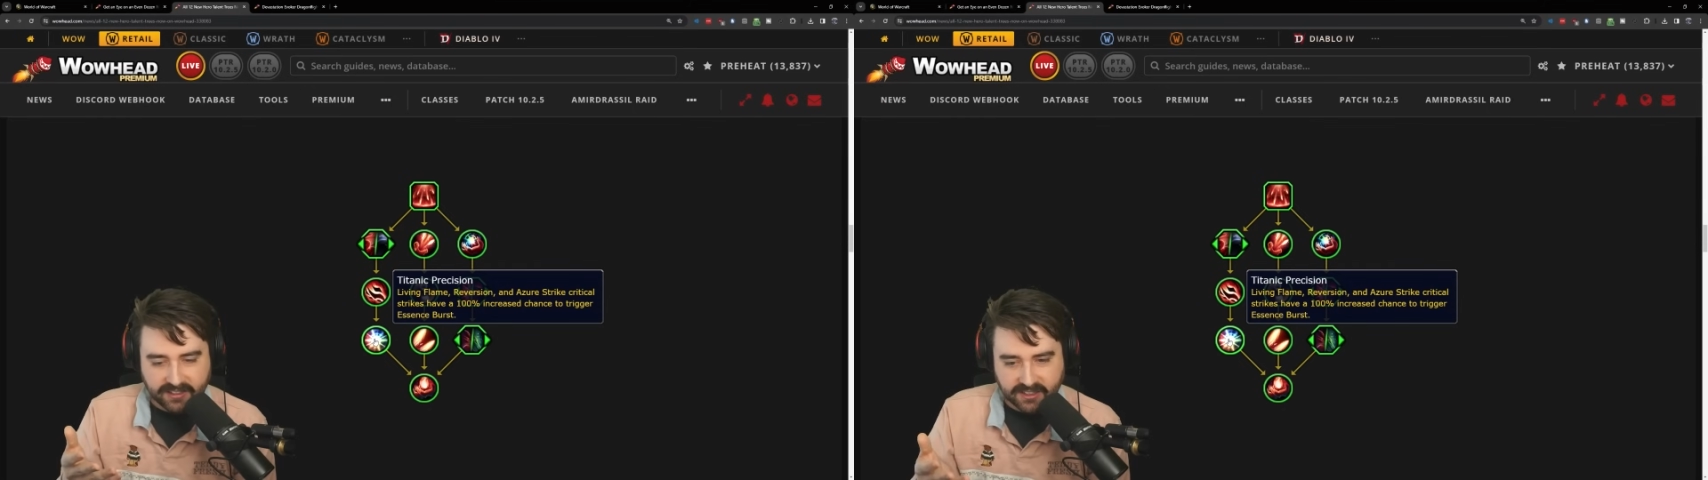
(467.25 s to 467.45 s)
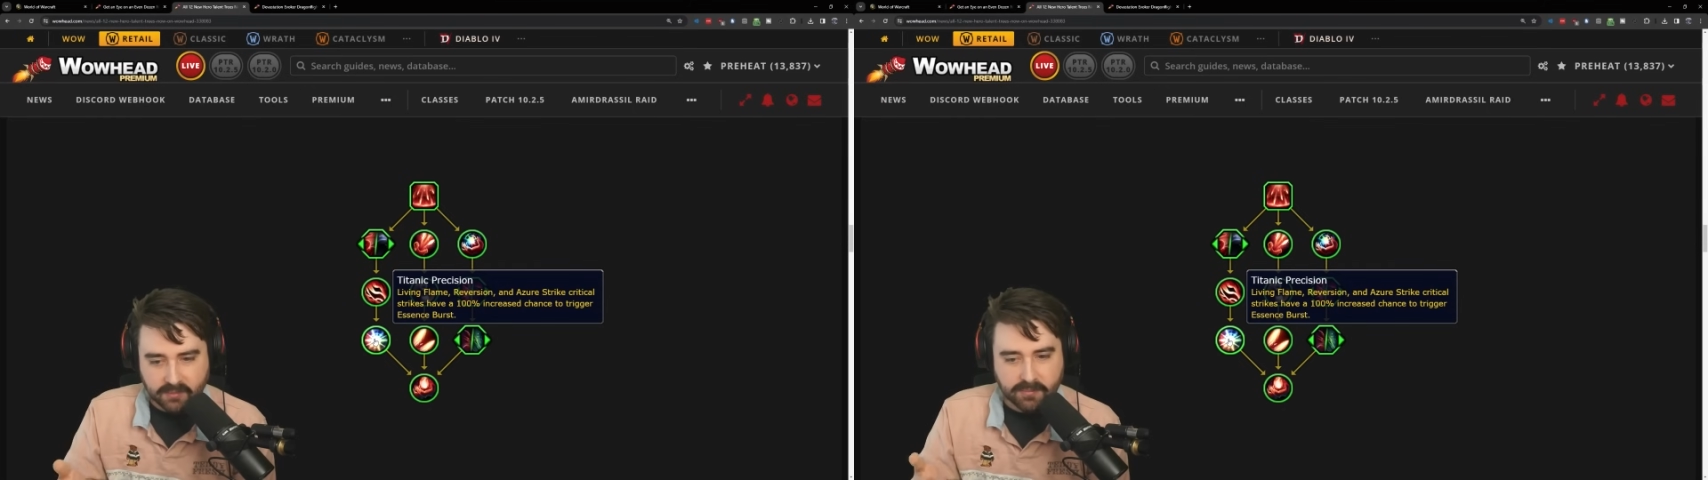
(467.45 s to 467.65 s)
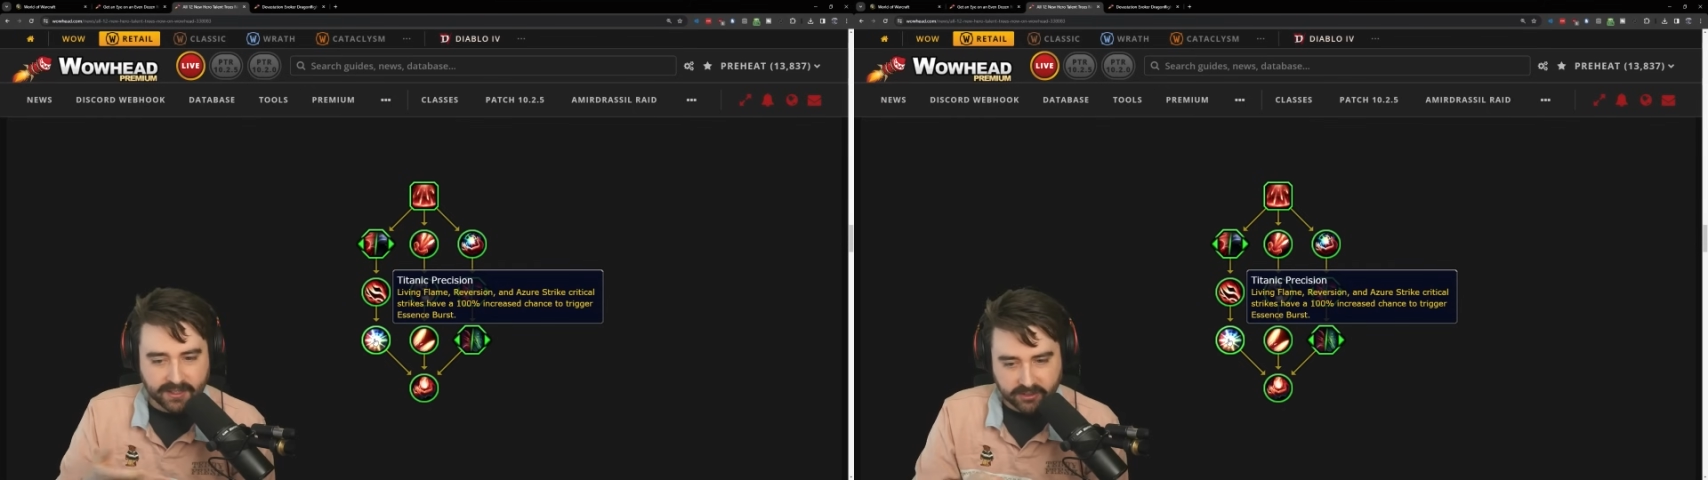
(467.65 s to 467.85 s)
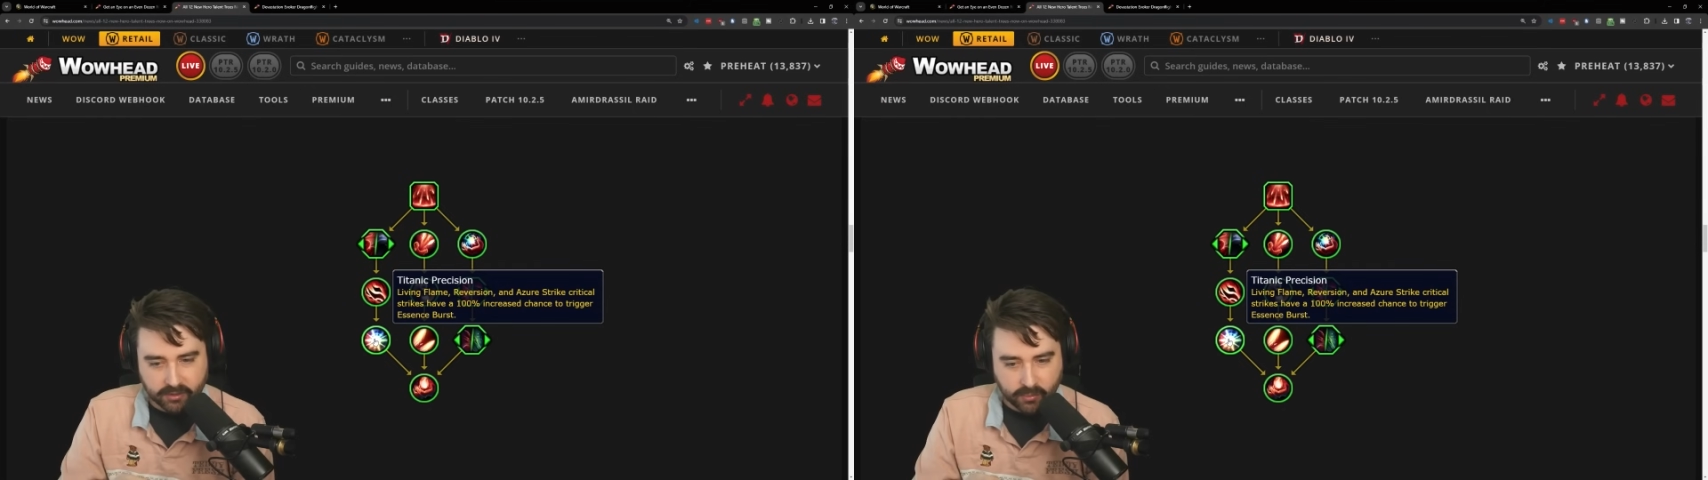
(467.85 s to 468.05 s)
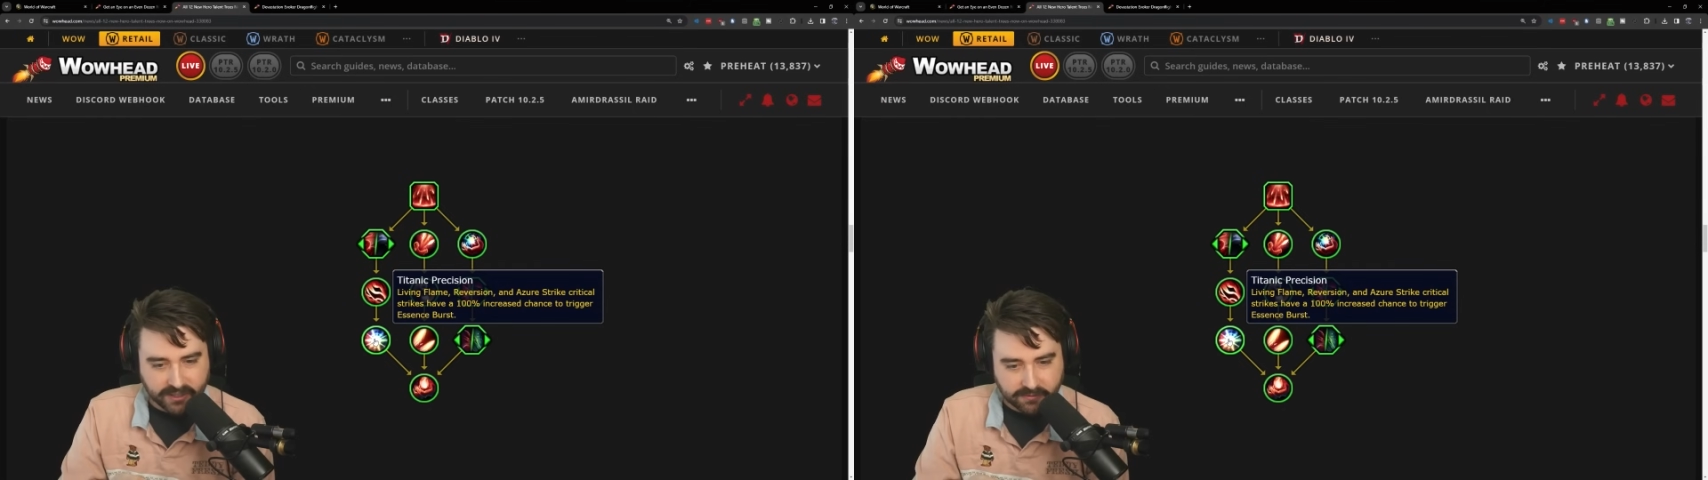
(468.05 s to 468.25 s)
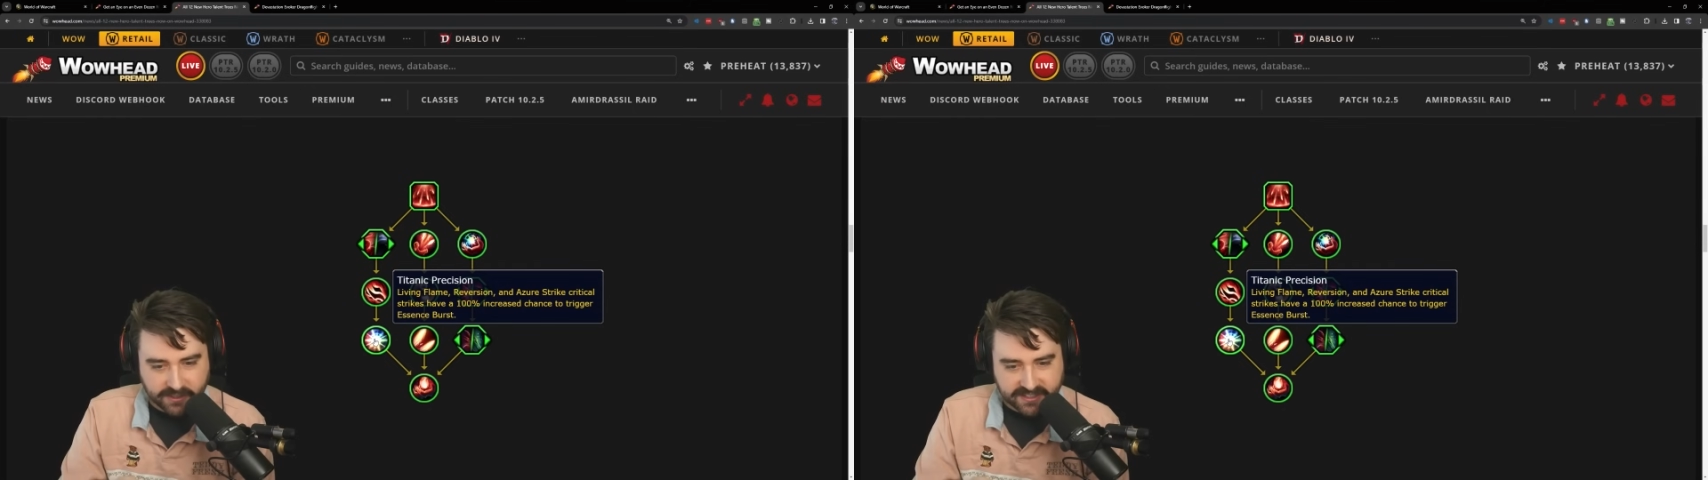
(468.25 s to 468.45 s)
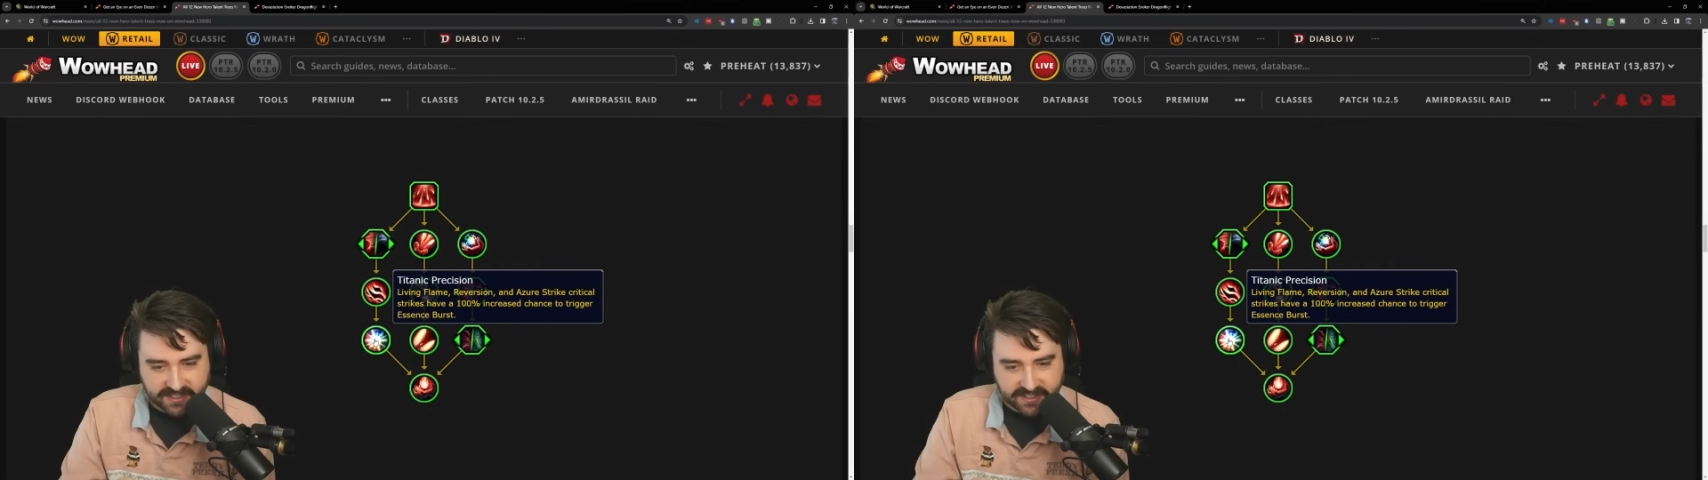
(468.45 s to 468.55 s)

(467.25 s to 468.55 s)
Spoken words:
I think the better way to fix